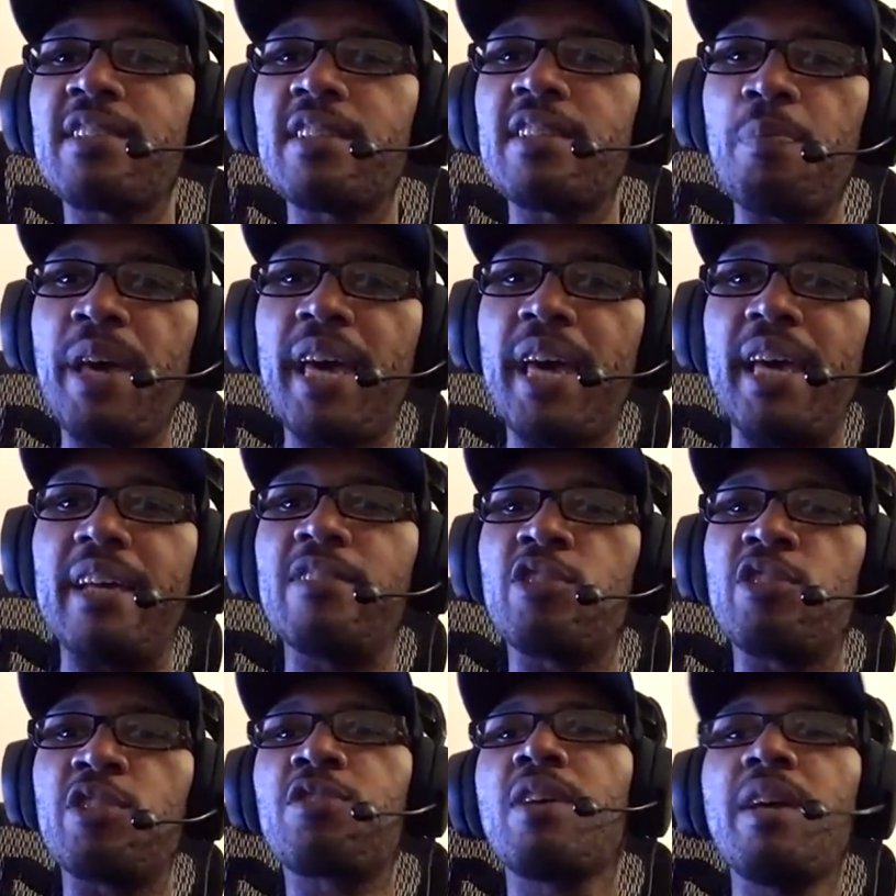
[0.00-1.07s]
in the paint,
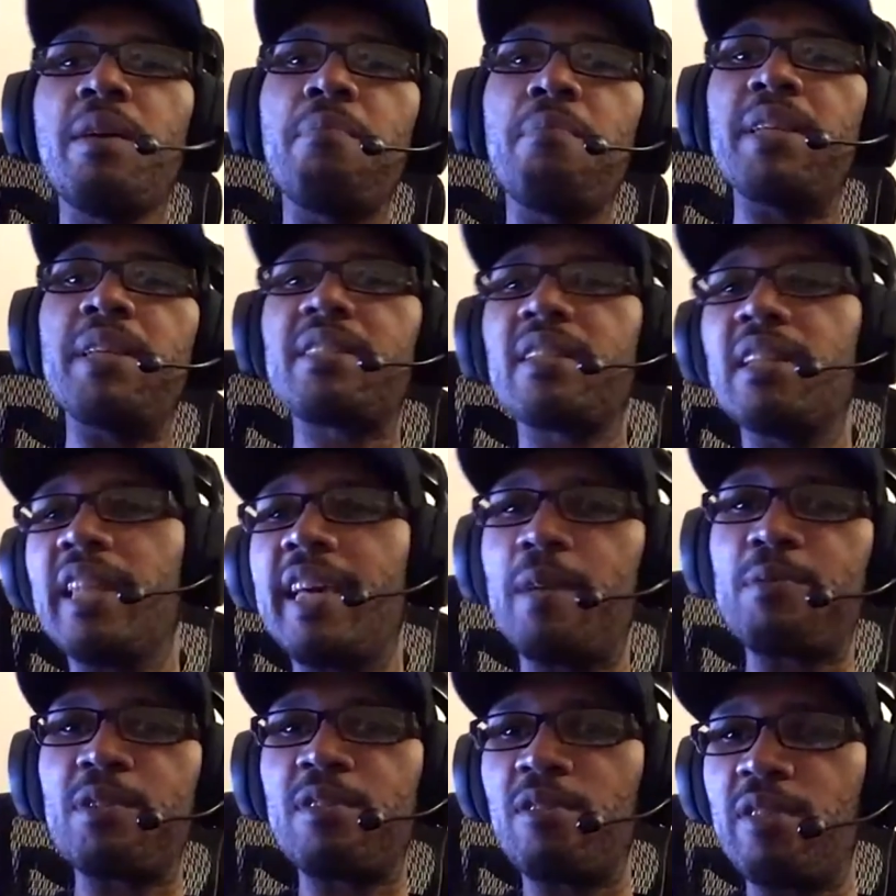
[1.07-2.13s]
just missing layups
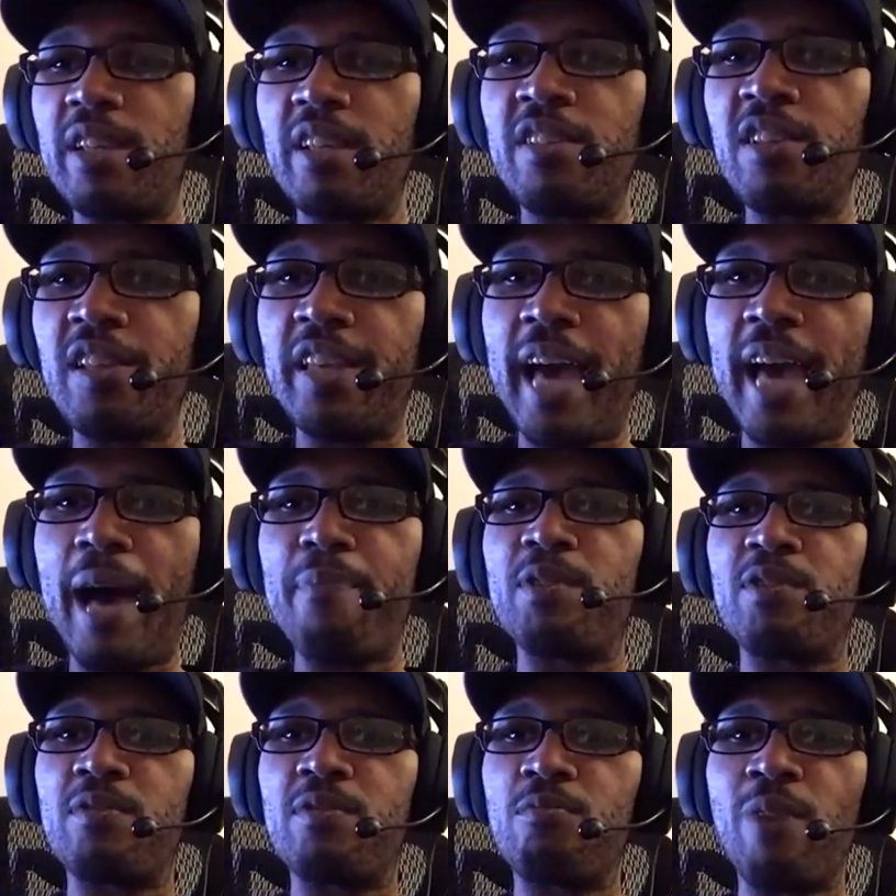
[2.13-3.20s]
until it
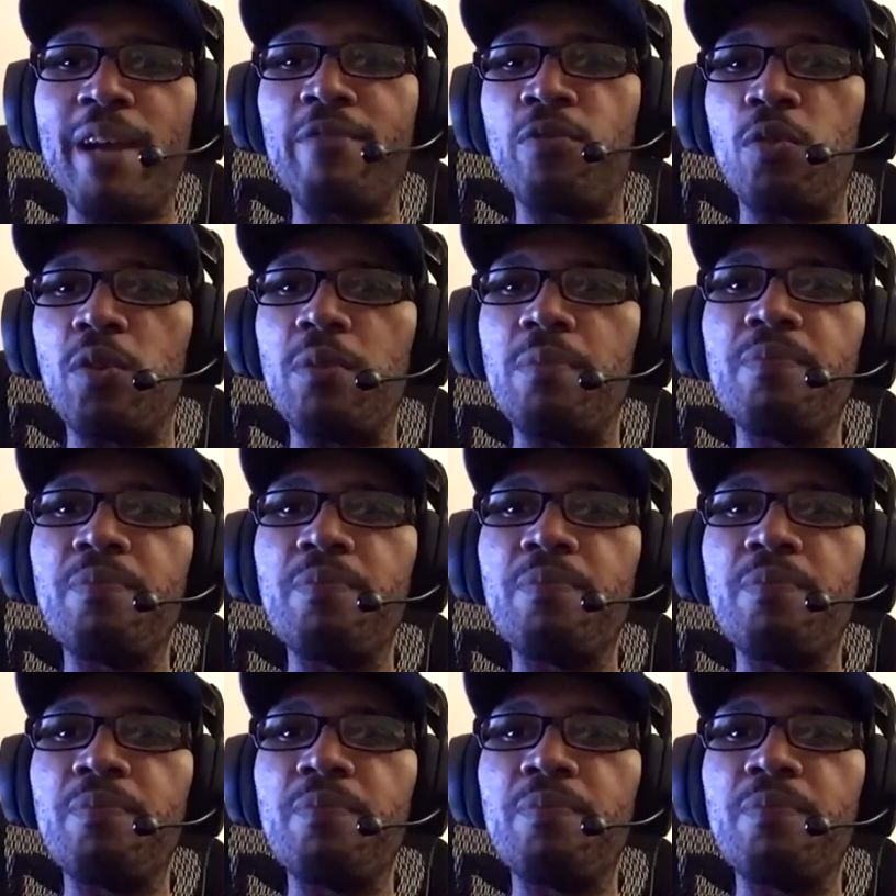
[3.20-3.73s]
happens right for them.